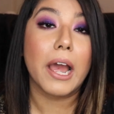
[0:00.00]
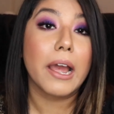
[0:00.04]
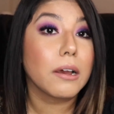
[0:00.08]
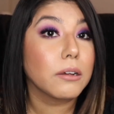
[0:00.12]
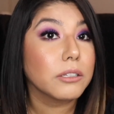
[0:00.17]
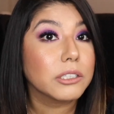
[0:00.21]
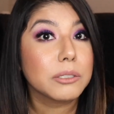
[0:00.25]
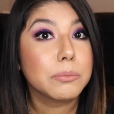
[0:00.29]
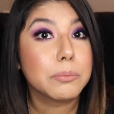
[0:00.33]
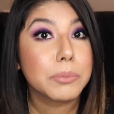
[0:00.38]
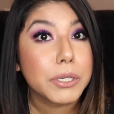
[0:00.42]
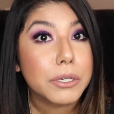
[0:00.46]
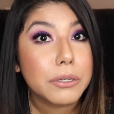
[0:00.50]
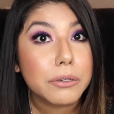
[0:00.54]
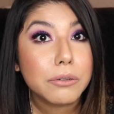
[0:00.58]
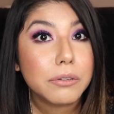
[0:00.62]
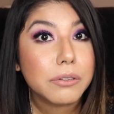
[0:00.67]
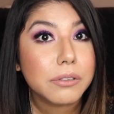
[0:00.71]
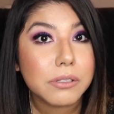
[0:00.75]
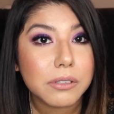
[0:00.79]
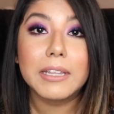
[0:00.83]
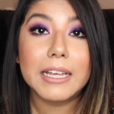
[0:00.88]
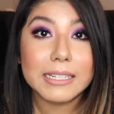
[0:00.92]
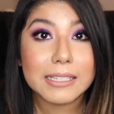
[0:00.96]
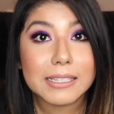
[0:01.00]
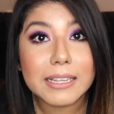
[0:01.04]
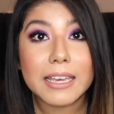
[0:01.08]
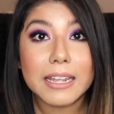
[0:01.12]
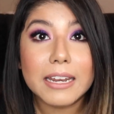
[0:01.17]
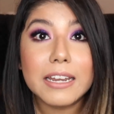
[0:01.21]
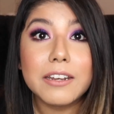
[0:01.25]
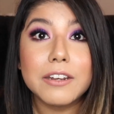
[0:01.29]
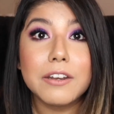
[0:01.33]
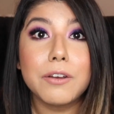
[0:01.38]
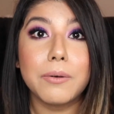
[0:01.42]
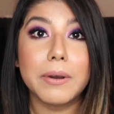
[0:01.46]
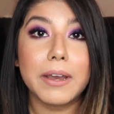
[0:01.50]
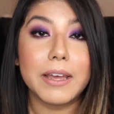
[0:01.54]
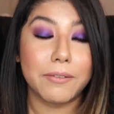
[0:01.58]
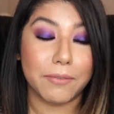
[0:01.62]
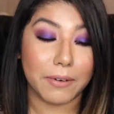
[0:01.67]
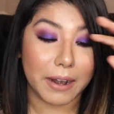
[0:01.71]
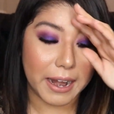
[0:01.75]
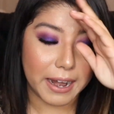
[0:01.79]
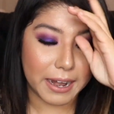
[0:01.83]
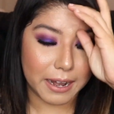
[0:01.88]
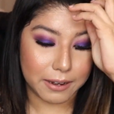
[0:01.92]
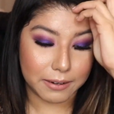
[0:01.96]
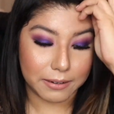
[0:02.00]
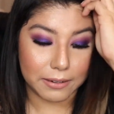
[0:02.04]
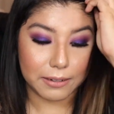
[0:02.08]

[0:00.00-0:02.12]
child abuse. Let's get into it, right?